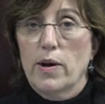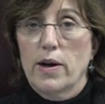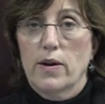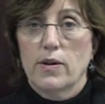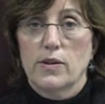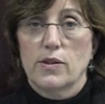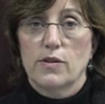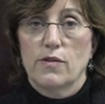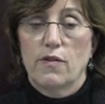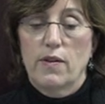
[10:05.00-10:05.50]
where
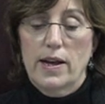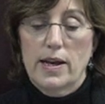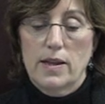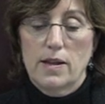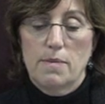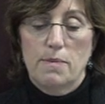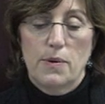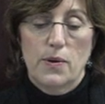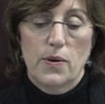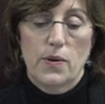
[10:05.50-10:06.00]
it's
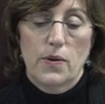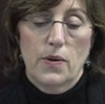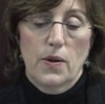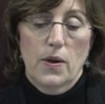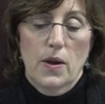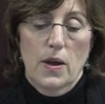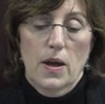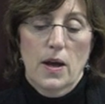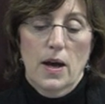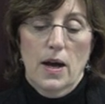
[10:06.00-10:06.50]
available,
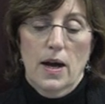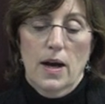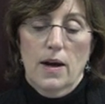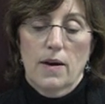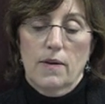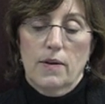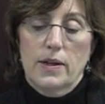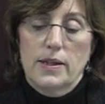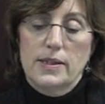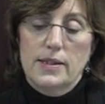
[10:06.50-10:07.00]

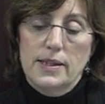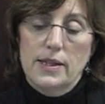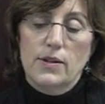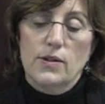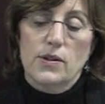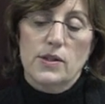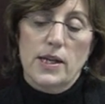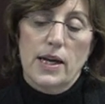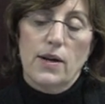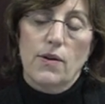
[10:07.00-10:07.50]

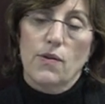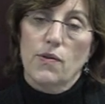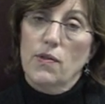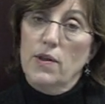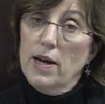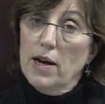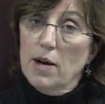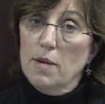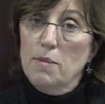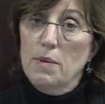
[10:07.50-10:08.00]
consider
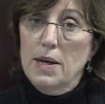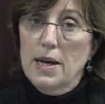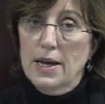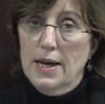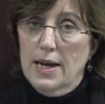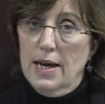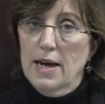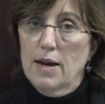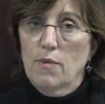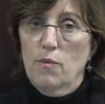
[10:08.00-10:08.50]
psychotherapy
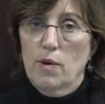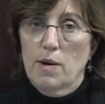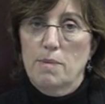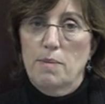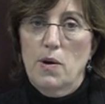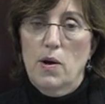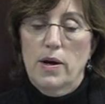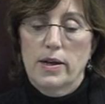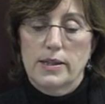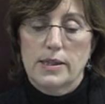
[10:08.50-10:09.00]
again where
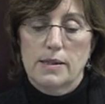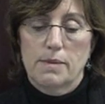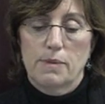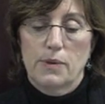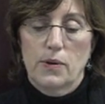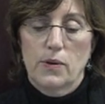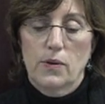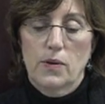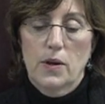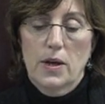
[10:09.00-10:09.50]

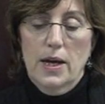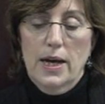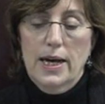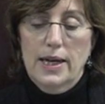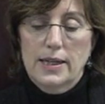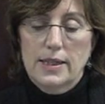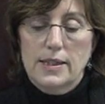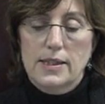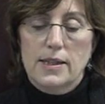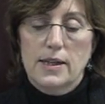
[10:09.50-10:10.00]
possible,
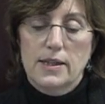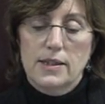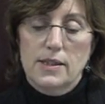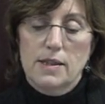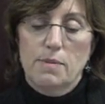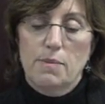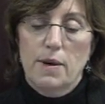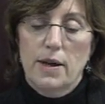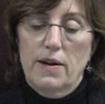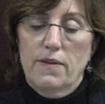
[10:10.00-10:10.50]
and discuss
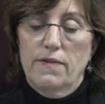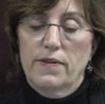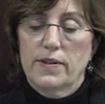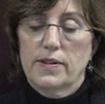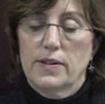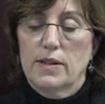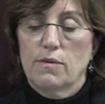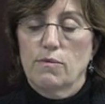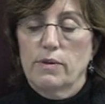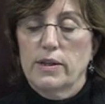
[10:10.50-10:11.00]
the
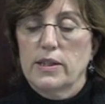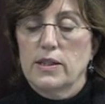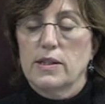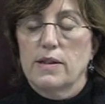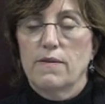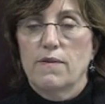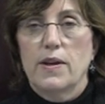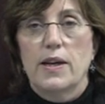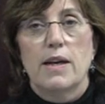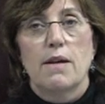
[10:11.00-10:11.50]
benefits and risks
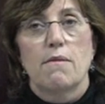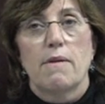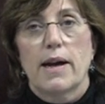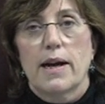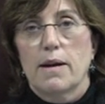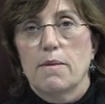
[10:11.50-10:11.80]
of any